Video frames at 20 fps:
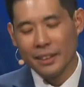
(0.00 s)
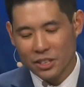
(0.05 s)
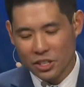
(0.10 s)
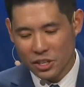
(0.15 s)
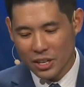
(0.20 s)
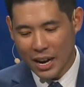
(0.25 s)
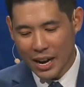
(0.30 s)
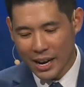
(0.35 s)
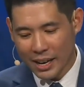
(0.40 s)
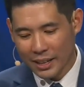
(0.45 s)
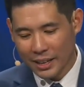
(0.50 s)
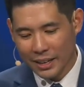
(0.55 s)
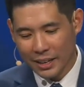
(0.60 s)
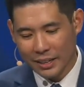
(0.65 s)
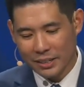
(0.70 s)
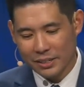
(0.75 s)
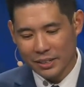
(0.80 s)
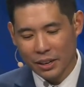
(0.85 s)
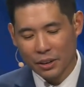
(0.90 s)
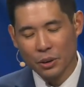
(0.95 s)
I think she
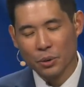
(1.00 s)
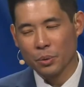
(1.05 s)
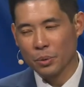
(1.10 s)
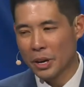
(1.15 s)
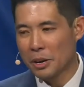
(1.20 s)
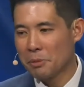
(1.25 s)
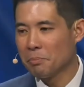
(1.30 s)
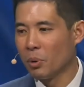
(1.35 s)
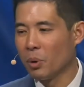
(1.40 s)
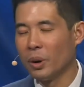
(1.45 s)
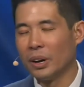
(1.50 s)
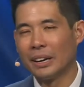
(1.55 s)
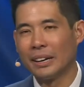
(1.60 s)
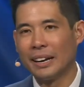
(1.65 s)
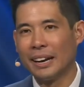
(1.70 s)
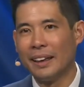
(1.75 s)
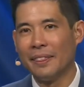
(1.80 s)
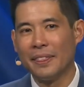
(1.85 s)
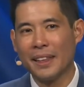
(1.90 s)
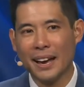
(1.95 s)
highlights a great point,
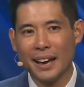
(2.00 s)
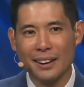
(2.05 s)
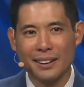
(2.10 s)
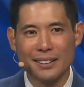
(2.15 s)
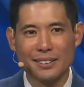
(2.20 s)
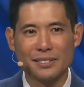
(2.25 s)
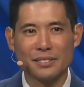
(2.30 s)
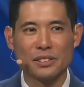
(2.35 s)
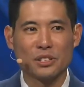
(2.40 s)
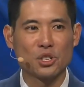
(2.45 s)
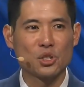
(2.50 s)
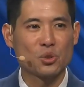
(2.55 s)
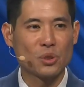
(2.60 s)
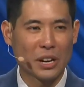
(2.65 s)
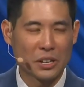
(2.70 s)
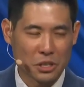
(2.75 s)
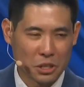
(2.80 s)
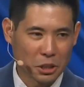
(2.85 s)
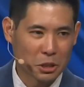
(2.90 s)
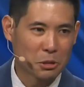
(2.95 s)
and that is the
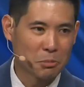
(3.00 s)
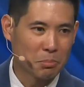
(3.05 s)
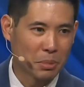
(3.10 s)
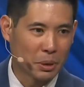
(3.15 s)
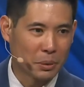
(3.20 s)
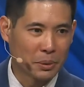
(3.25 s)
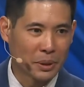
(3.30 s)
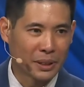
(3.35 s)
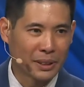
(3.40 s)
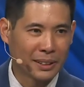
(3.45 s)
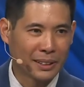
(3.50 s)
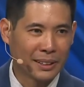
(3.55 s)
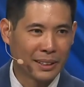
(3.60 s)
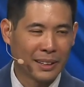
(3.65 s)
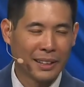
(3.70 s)
stretching component.